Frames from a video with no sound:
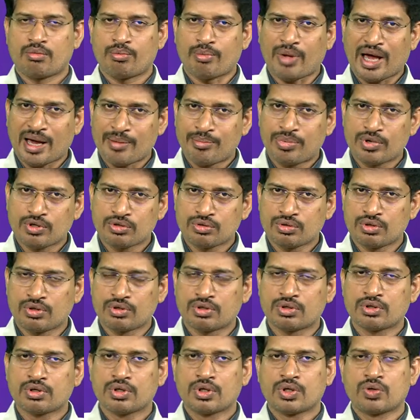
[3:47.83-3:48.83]
map a
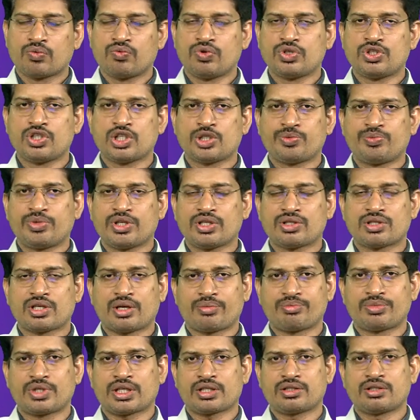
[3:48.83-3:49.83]
zone which is being
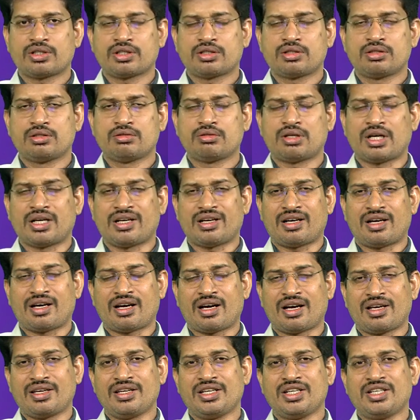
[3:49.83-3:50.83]
subjected to uh,
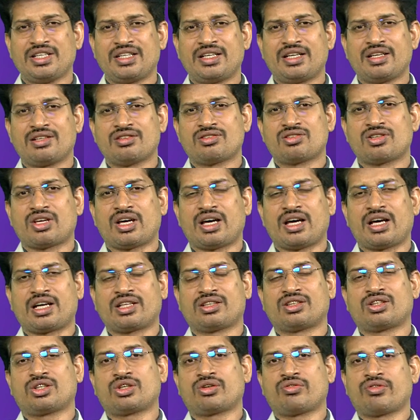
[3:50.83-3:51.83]
high intense
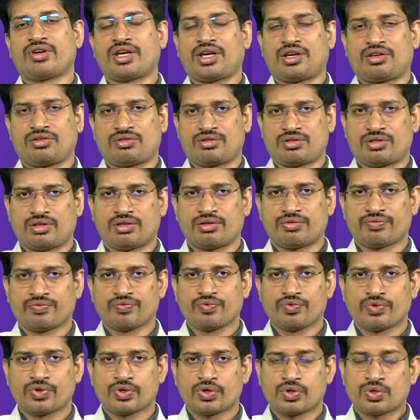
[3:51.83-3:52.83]
earthquakes, uh,
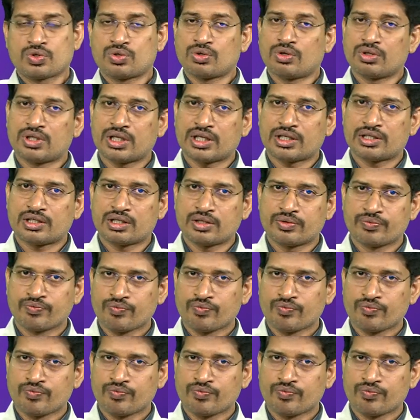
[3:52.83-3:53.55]
so that uh,